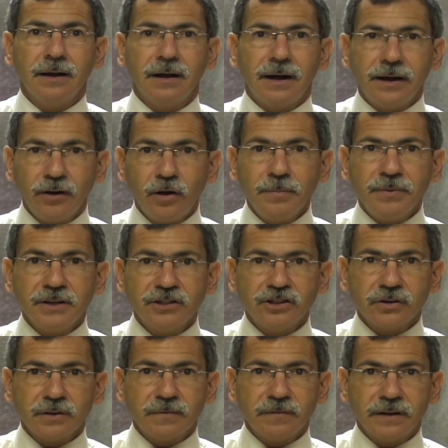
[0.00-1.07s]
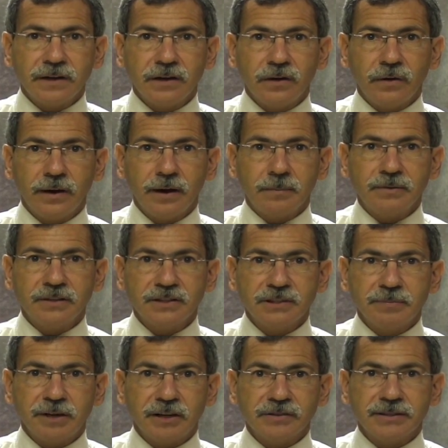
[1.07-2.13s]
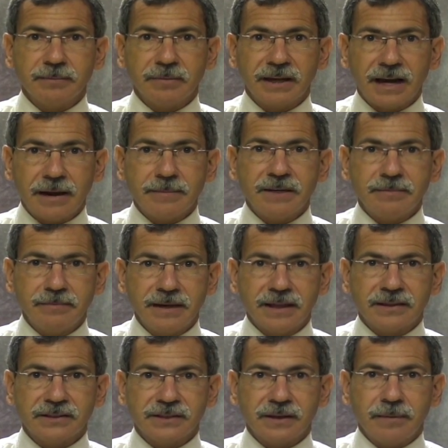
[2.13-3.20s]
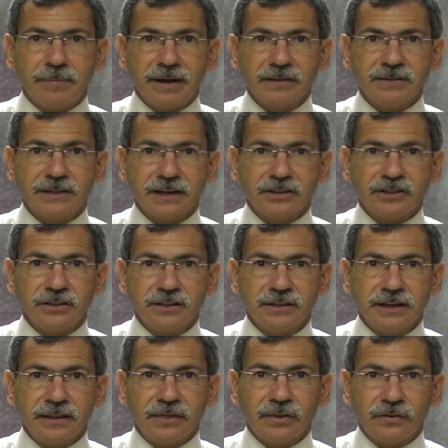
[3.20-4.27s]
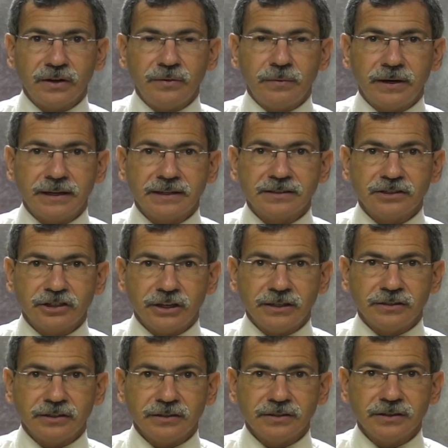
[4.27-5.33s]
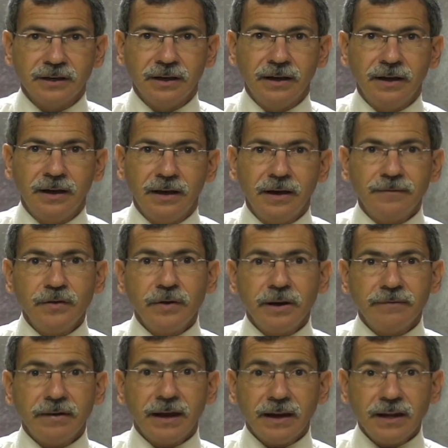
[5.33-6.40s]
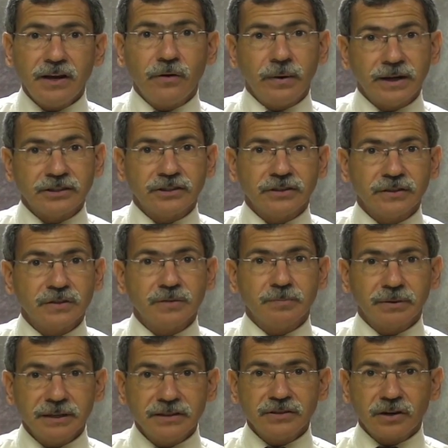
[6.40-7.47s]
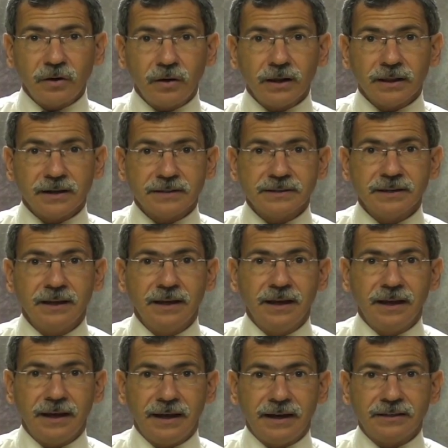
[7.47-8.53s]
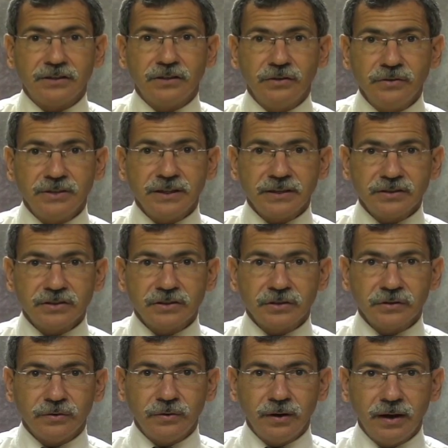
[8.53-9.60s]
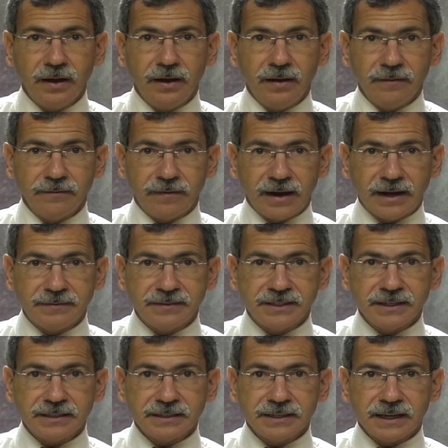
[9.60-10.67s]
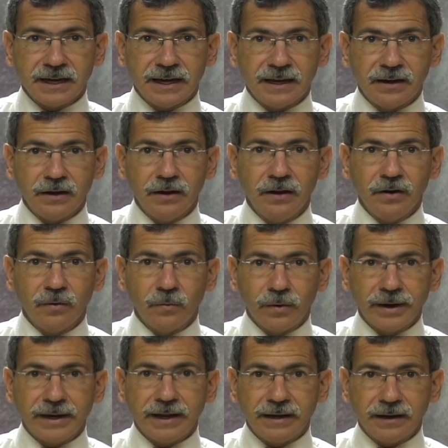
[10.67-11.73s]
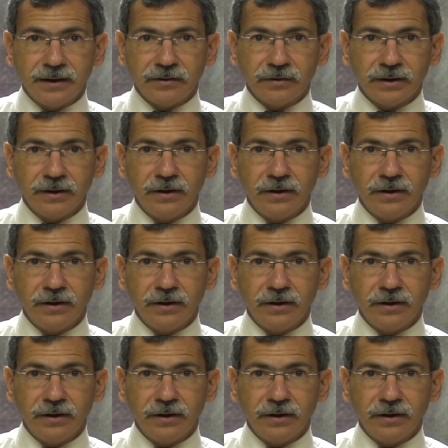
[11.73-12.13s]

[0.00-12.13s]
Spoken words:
I hope this short video helped dispel some common myths about Section 1031 exchanges. If you have any questions, please call us at 262-569-1800